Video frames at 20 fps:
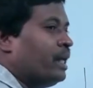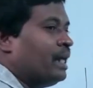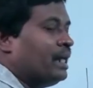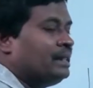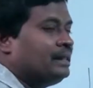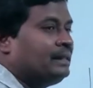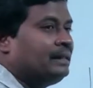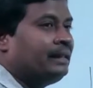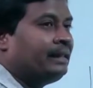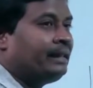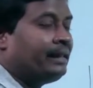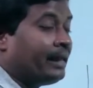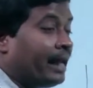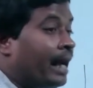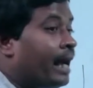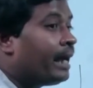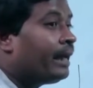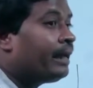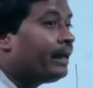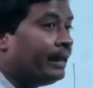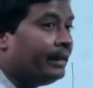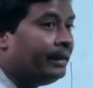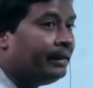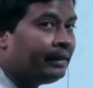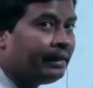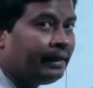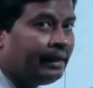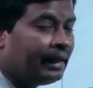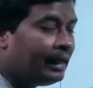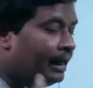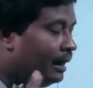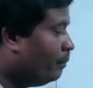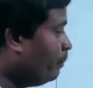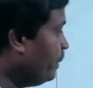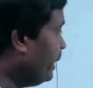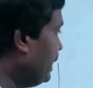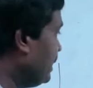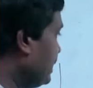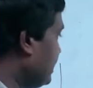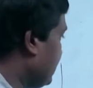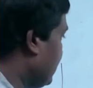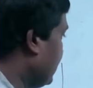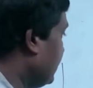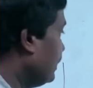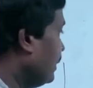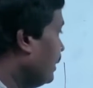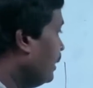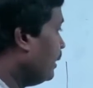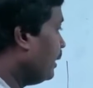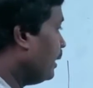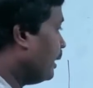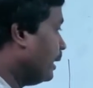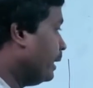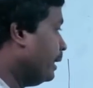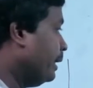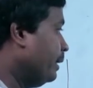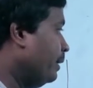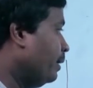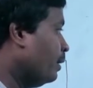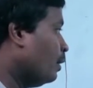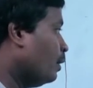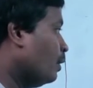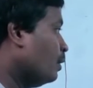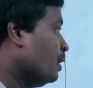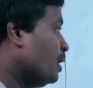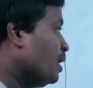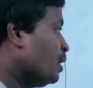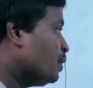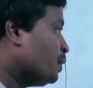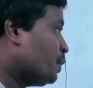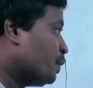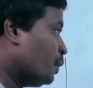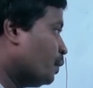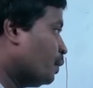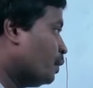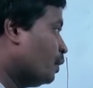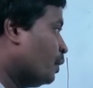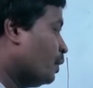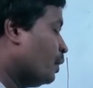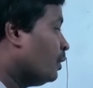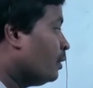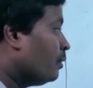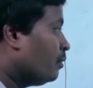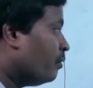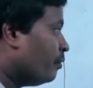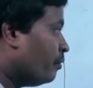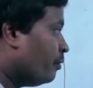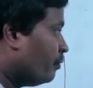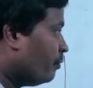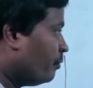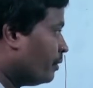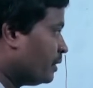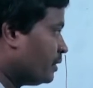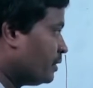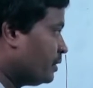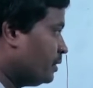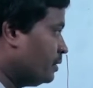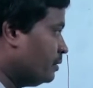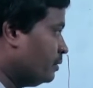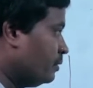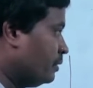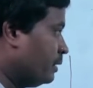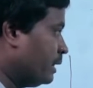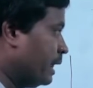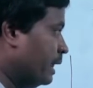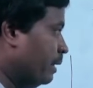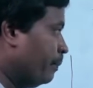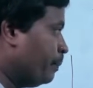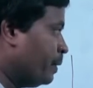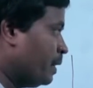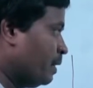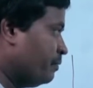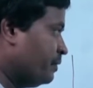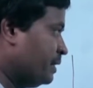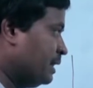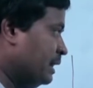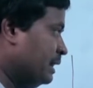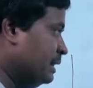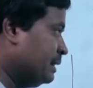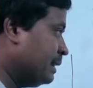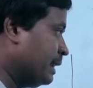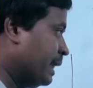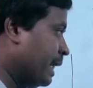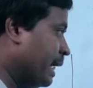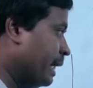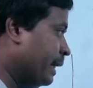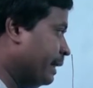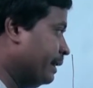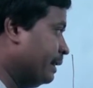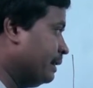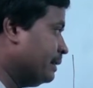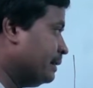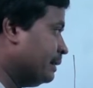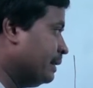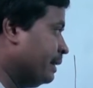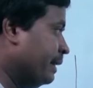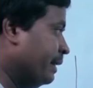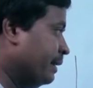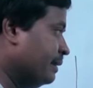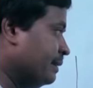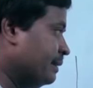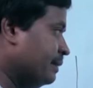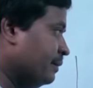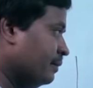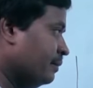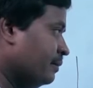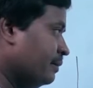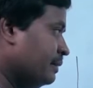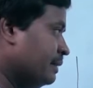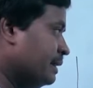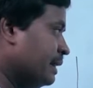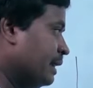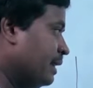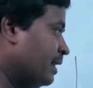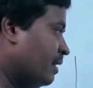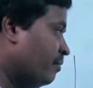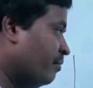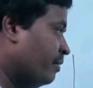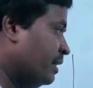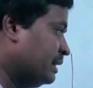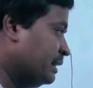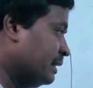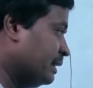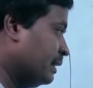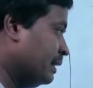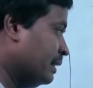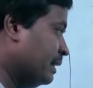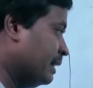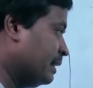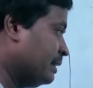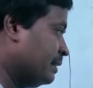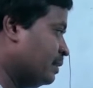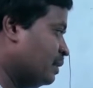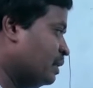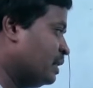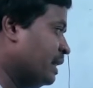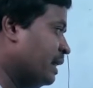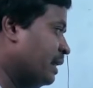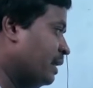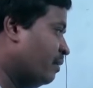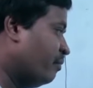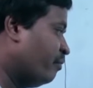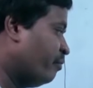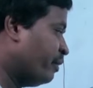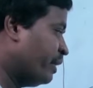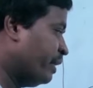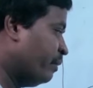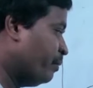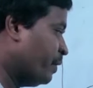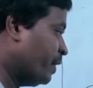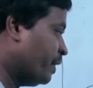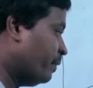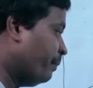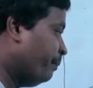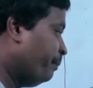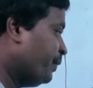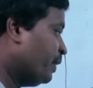as a tracheary elements. And so first type of cell is tracheids, next xylem vessel, next xylem fiber,